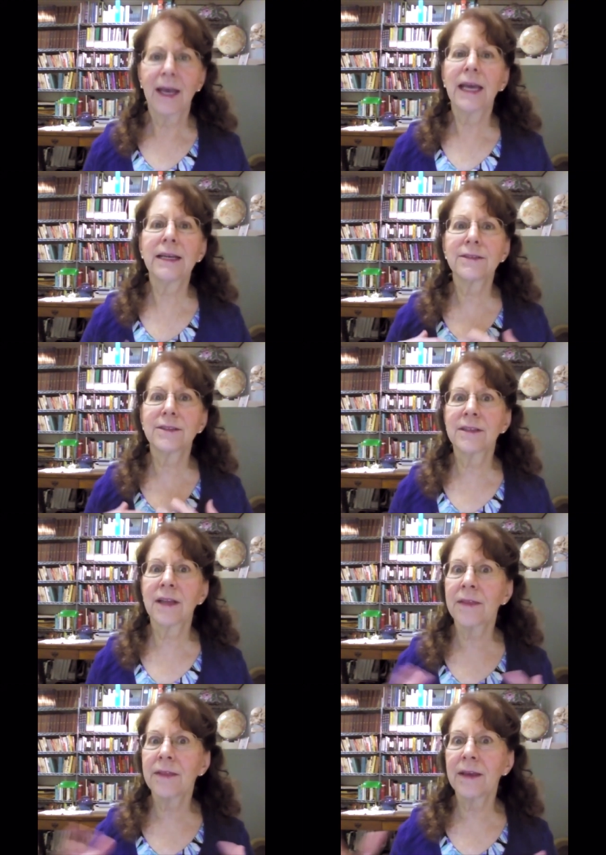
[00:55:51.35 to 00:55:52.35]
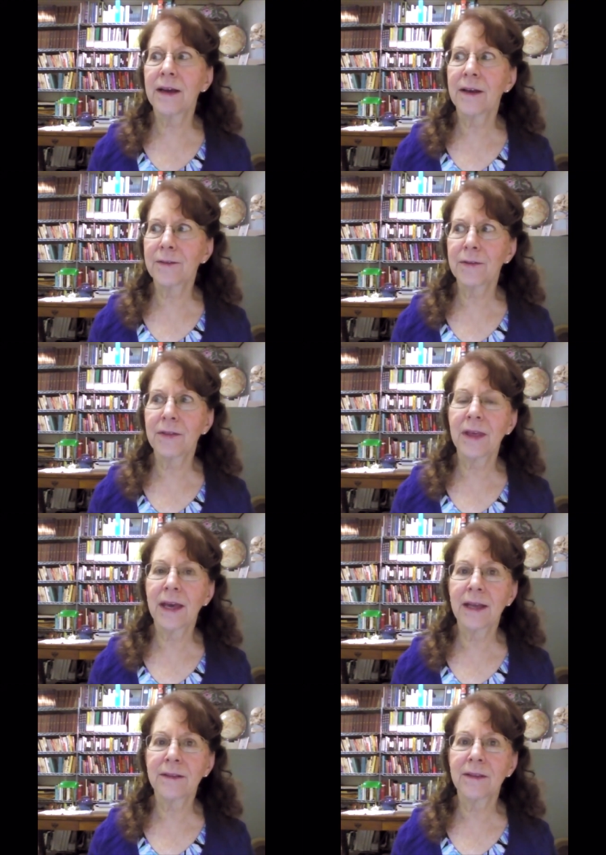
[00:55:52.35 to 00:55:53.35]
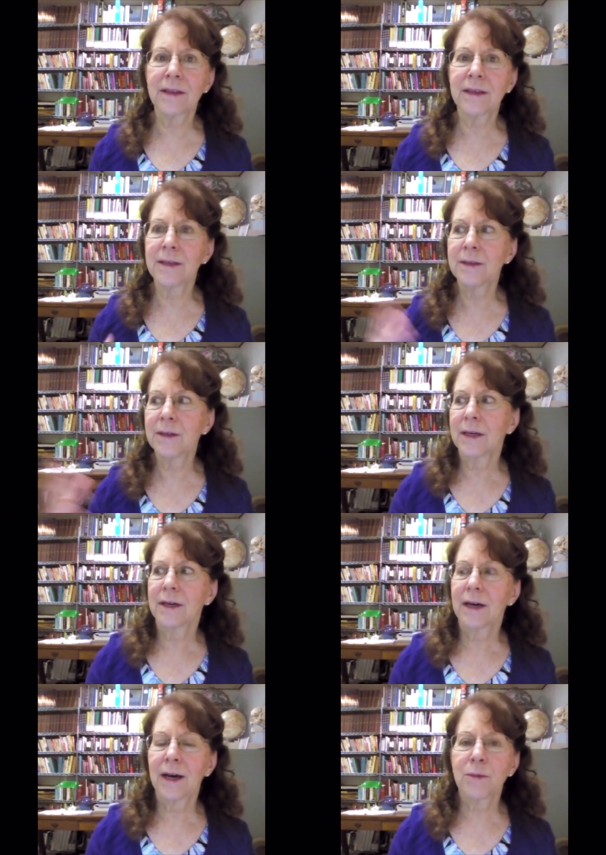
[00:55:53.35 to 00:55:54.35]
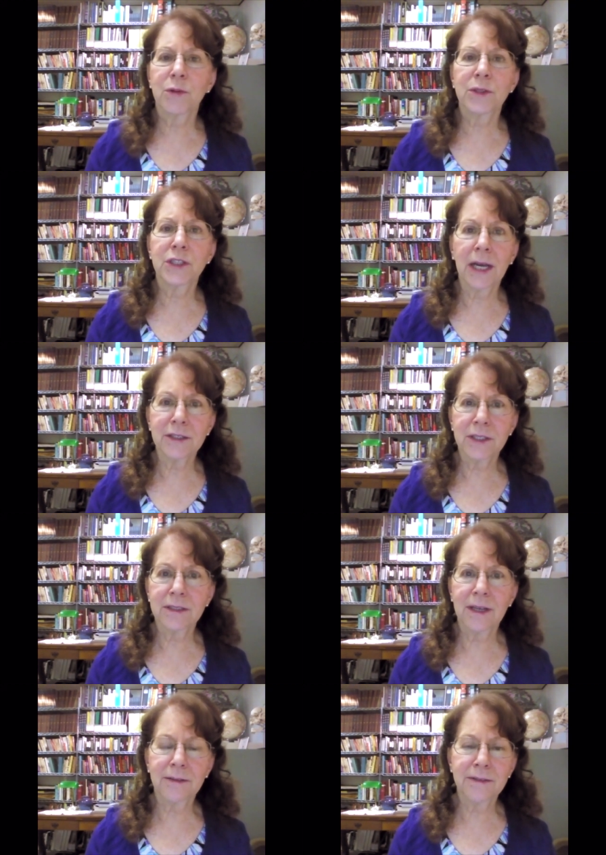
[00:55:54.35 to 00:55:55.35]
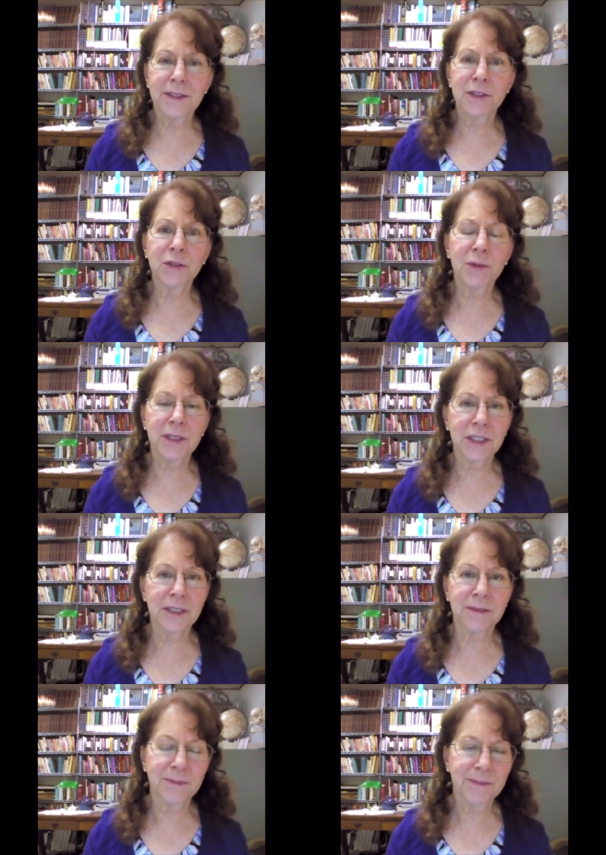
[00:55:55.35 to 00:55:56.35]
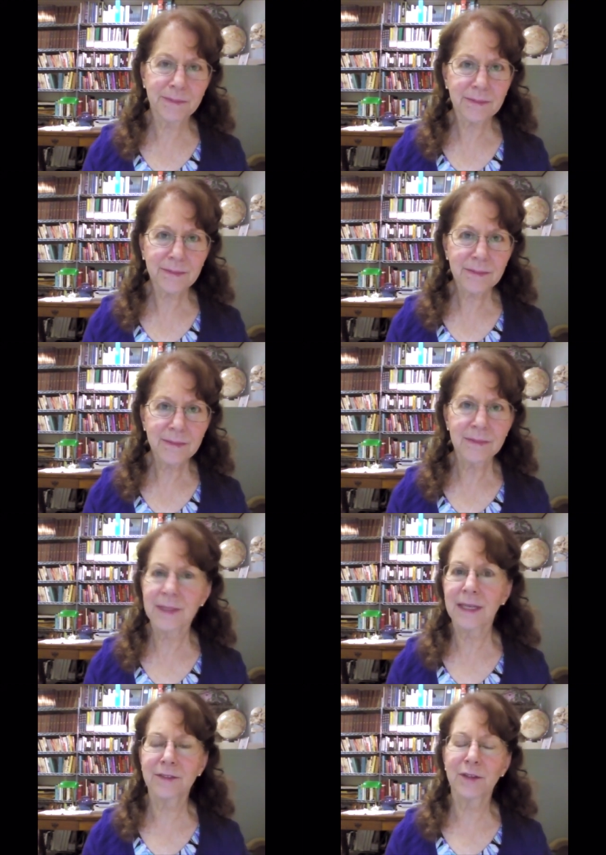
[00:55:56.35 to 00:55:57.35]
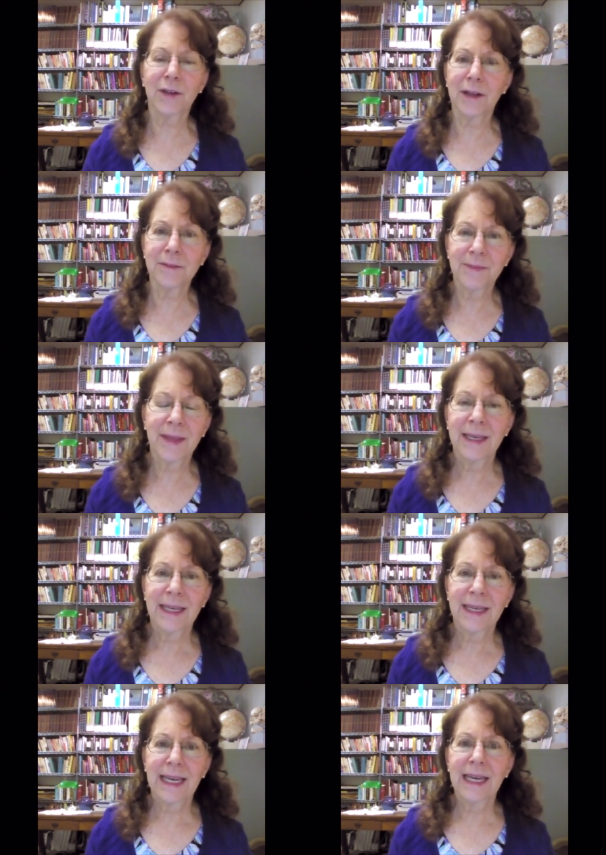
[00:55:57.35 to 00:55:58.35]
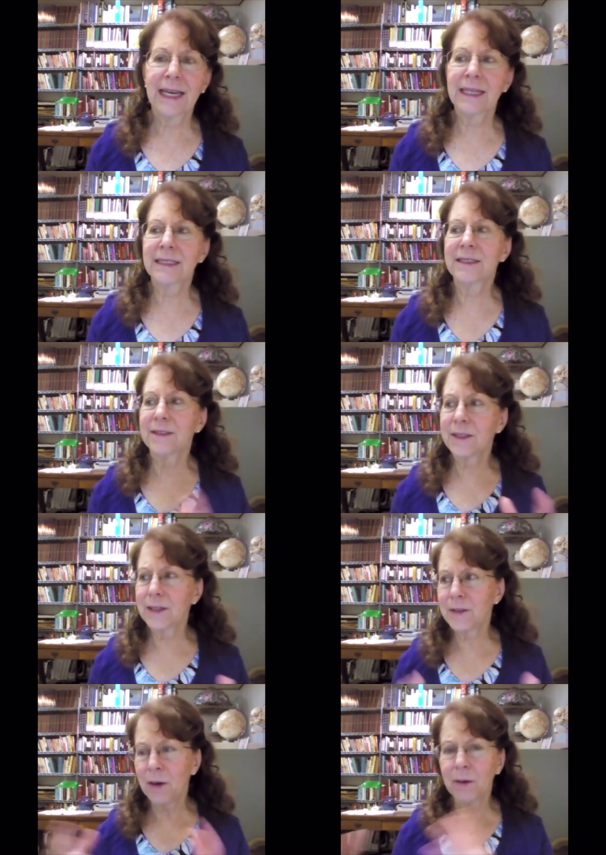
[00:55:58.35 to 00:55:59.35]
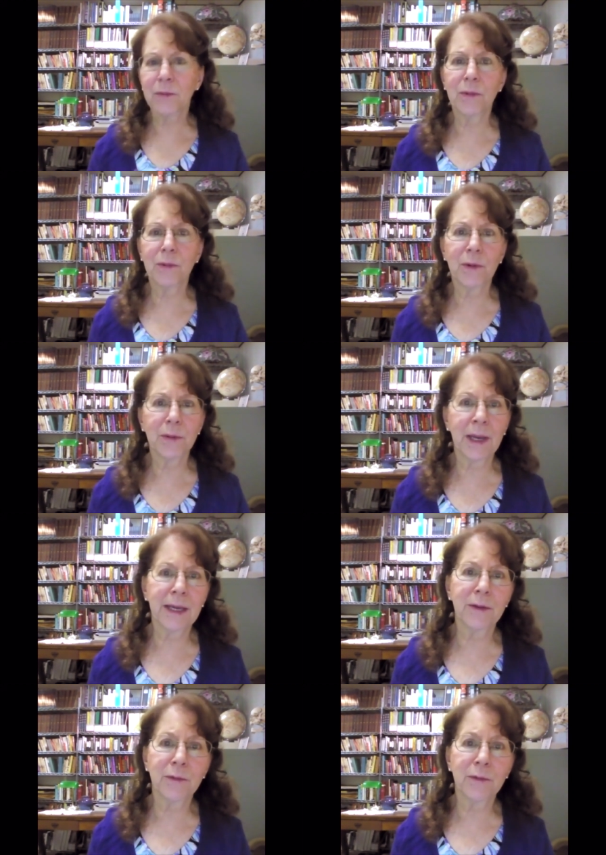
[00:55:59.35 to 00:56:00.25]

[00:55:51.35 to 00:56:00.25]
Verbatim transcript: It's nothing other than the um, projection of intuition. That's all and you know and we're making